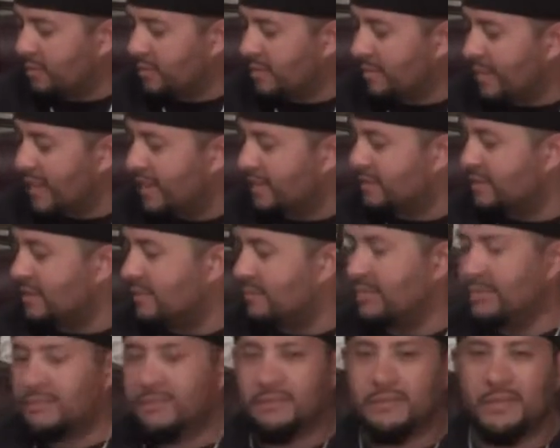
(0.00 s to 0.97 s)
open the box
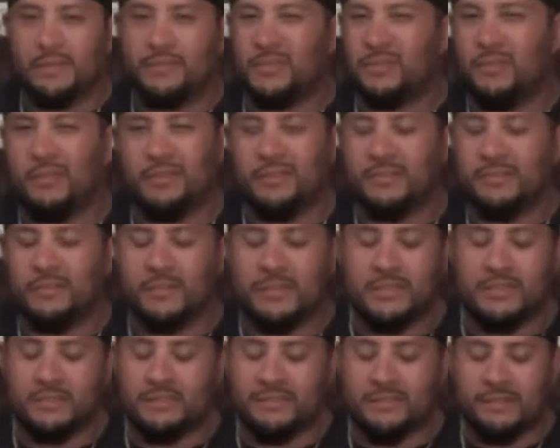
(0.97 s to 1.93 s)
up. I'm talking too
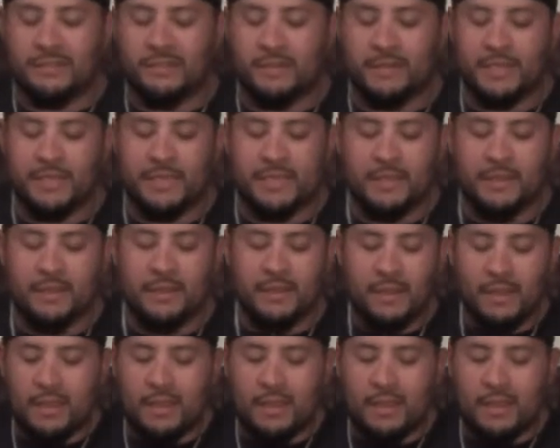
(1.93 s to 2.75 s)
much. Sorry about that.